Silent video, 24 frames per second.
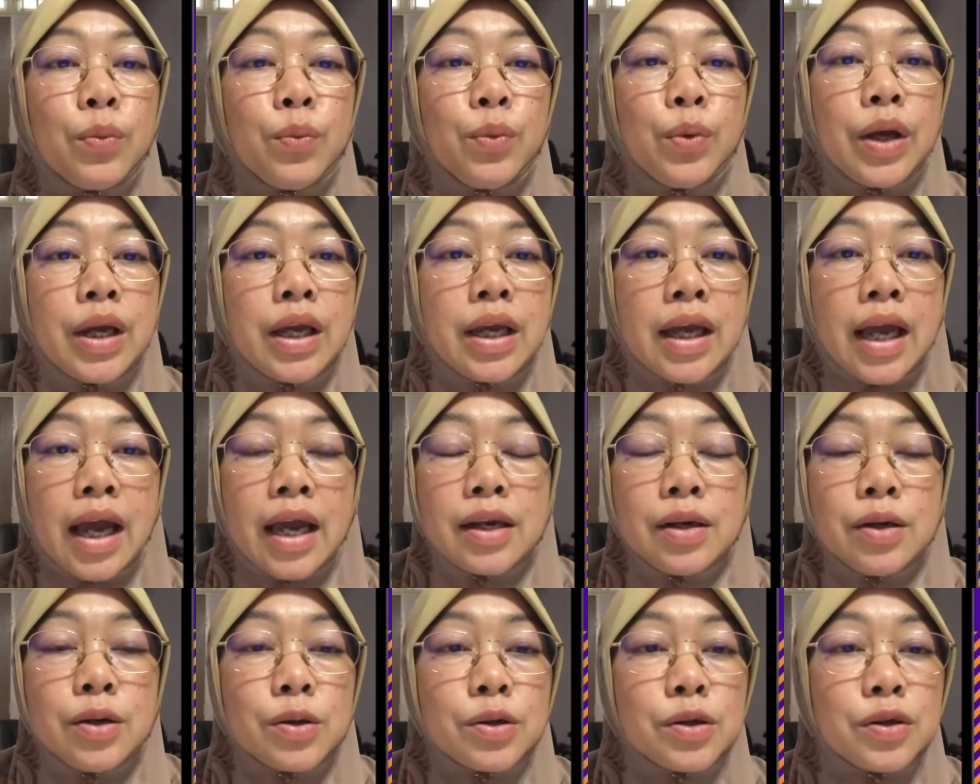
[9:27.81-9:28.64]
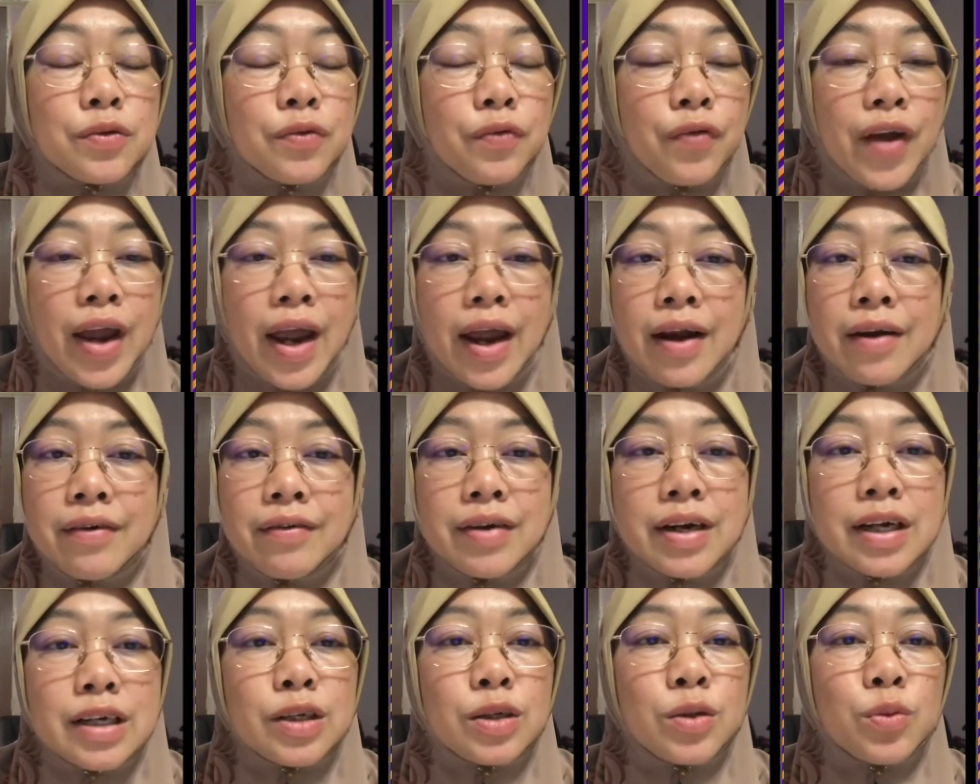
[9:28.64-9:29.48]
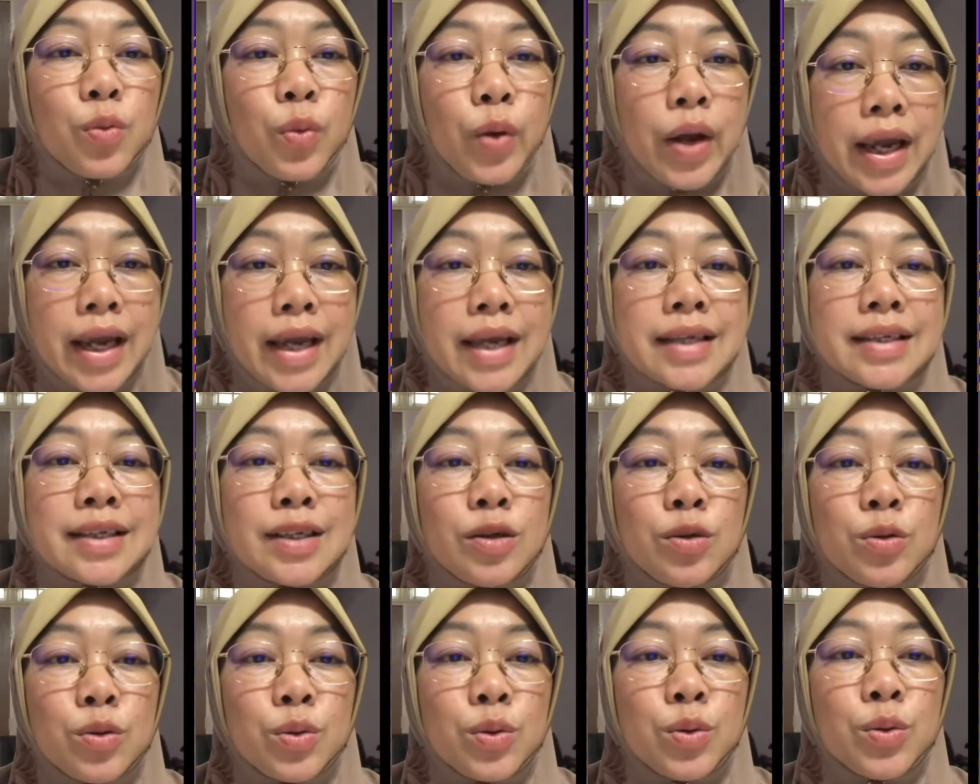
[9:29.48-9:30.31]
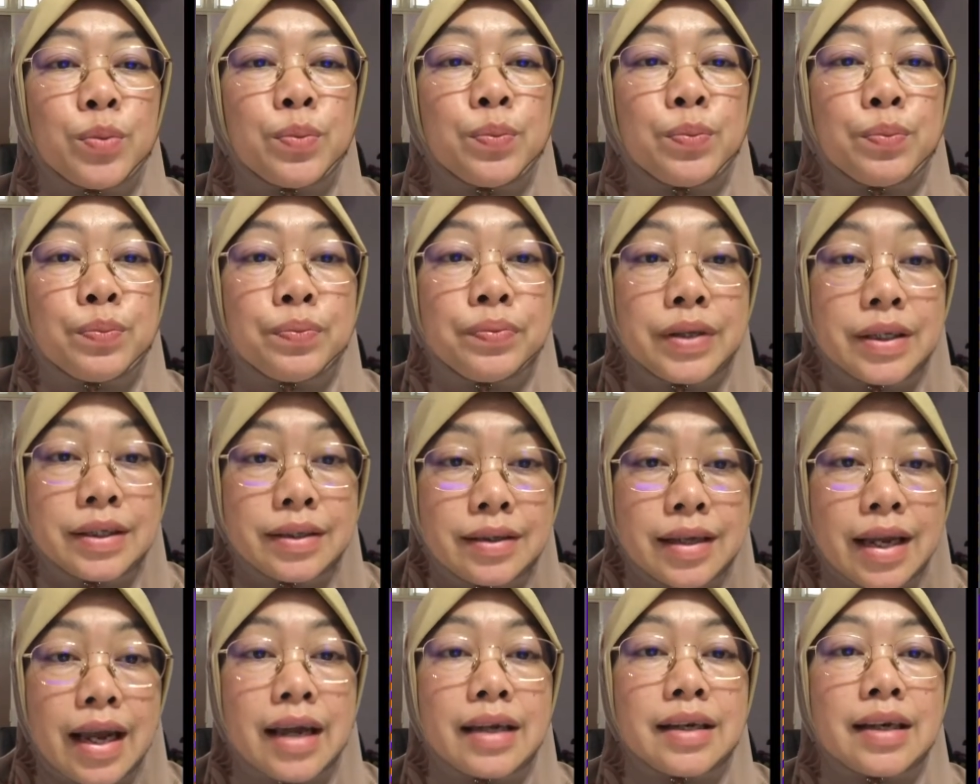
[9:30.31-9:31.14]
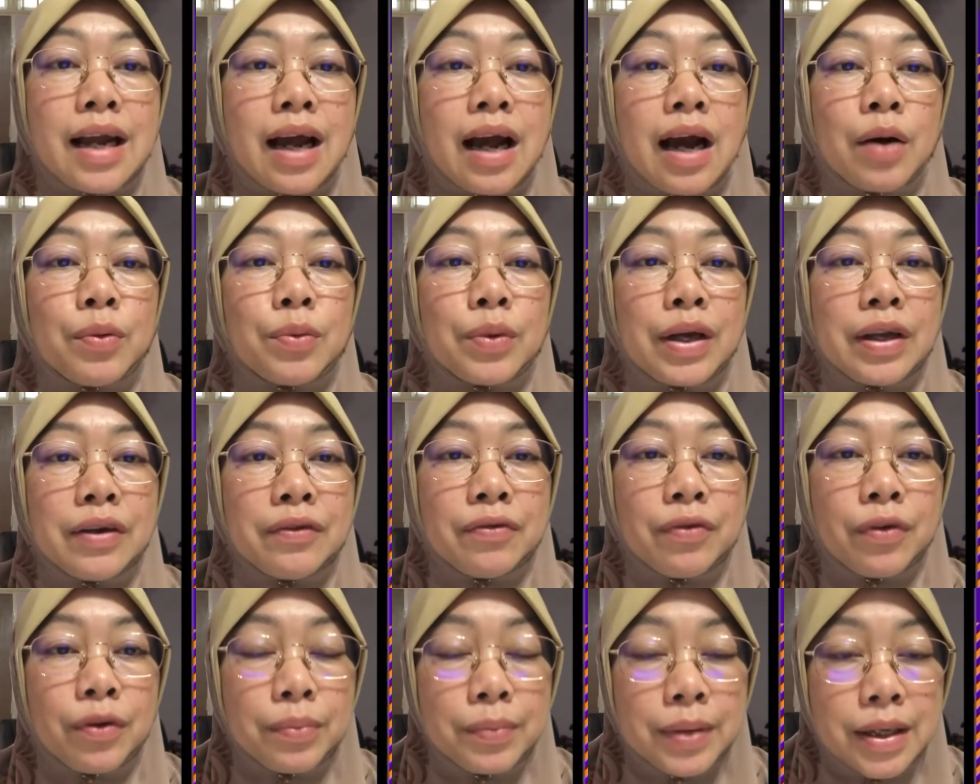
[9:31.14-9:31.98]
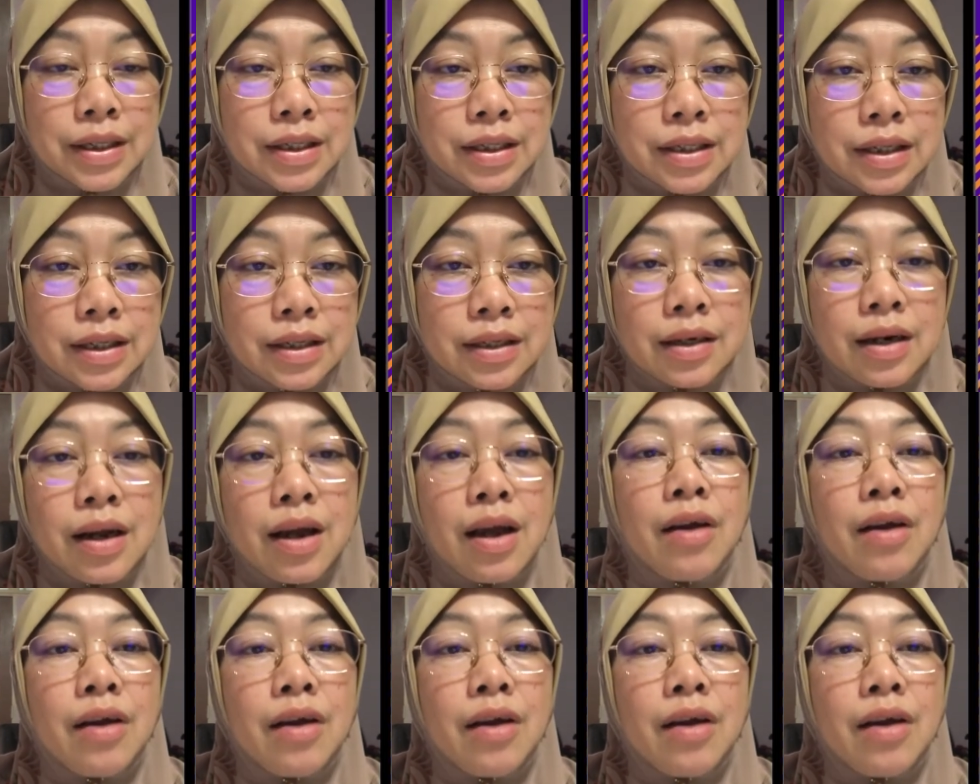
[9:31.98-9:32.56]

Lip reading: We can use various ways to present our information.